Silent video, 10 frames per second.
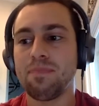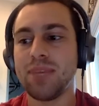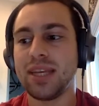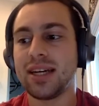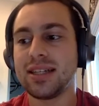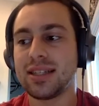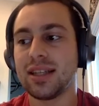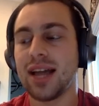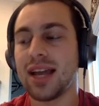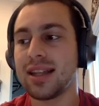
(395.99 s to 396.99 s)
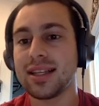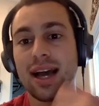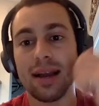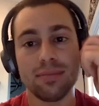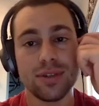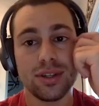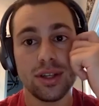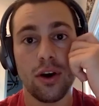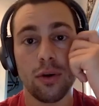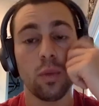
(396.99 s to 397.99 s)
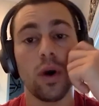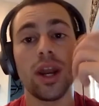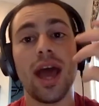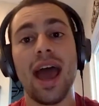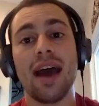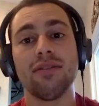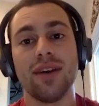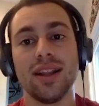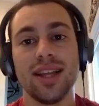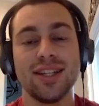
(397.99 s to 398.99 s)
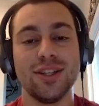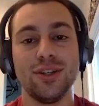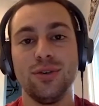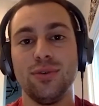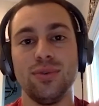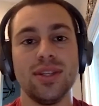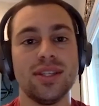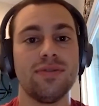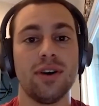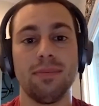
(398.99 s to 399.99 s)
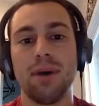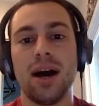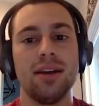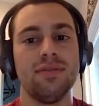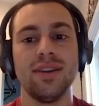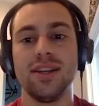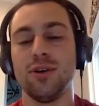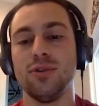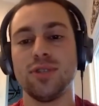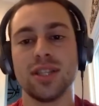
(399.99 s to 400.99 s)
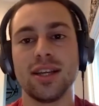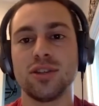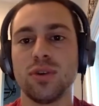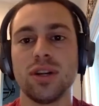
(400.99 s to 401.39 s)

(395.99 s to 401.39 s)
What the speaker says: Because a lot of the times on one half, I like to do these fun pond videos, like sort of